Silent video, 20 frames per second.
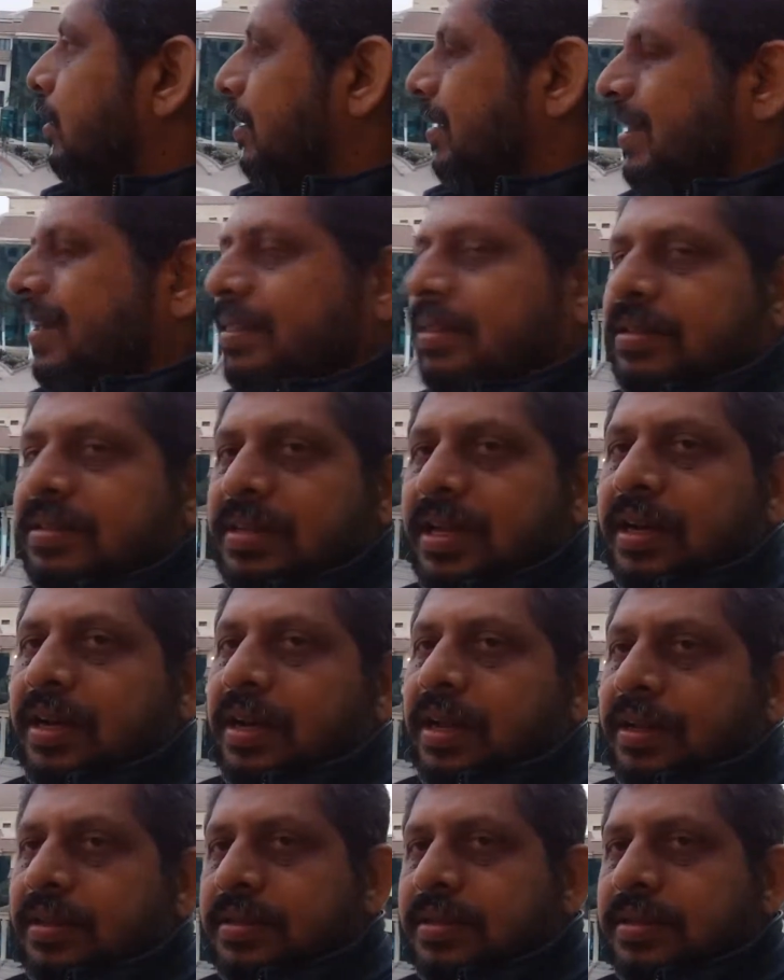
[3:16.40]
death
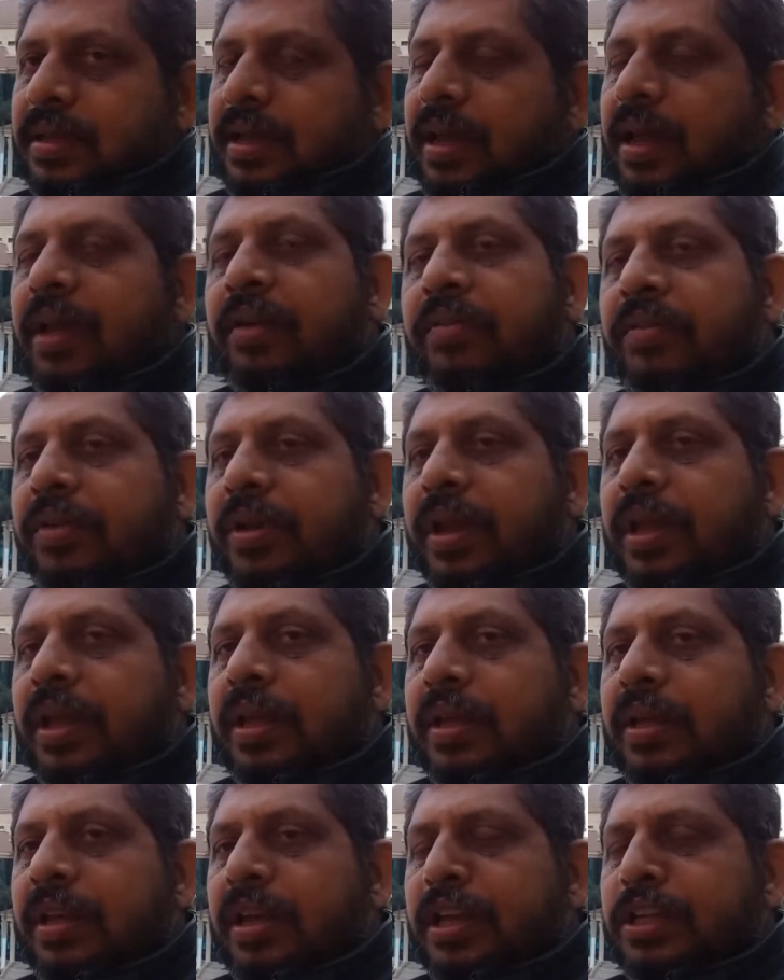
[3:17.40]
sentence.
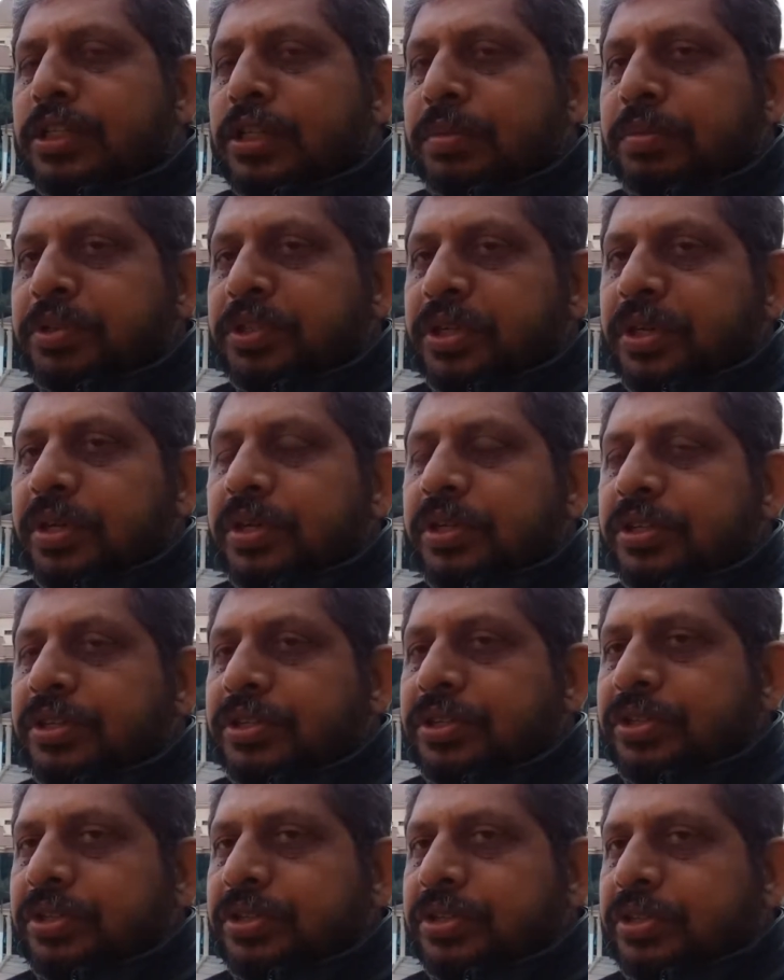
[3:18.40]
Every Egyptian
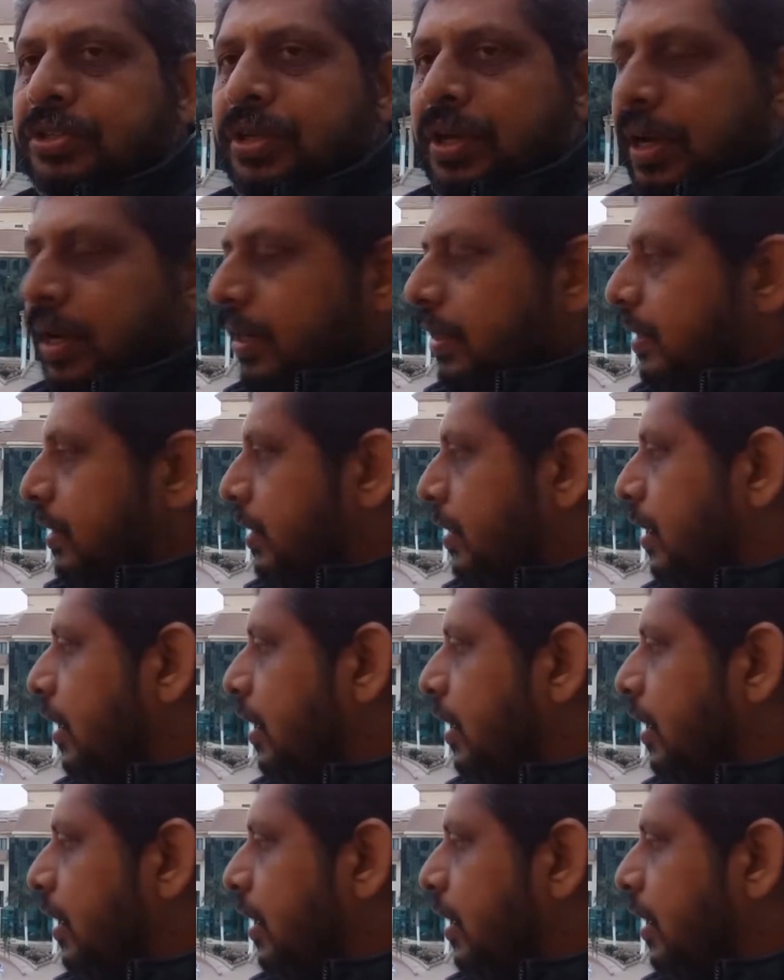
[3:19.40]
child,